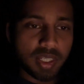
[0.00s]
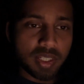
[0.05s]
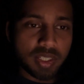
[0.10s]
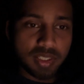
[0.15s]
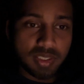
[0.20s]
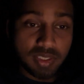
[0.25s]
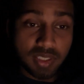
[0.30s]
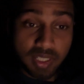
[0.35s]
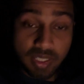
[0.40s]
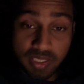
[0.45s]

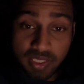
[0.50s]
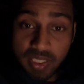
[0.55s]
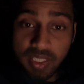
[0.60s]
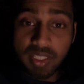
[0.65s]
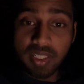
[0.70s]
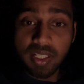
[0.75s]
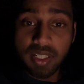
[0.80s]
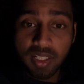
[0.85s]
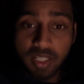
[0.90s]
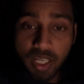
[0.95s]
is
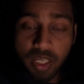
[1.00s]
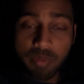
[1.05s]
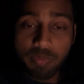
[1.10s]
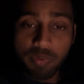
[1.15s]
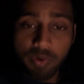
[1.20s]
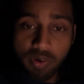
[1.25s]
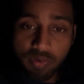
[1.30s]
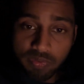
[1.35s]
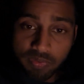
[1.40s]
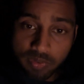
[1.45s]
again a type
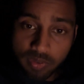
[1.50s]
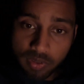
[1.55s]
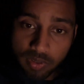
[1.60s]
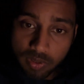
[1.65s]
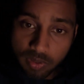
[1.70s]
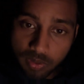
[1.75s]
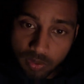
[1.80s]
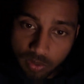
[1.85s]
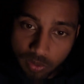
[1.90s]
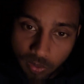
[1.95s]
of
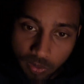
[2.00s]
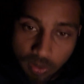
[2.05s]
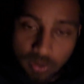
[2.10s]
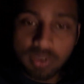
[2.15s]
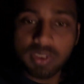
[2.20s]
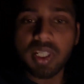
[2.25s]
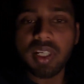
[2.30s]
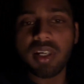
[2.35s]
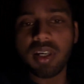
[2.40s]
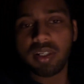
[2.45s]

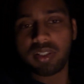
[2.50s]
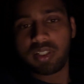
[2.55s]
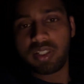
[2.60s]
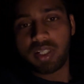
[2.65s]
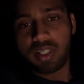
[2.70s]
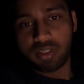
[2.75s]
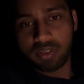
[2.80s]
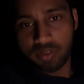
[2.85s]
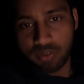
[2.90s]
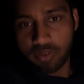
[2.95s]
hostile
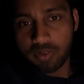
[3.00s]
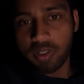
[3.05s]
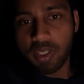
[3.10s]
architecture.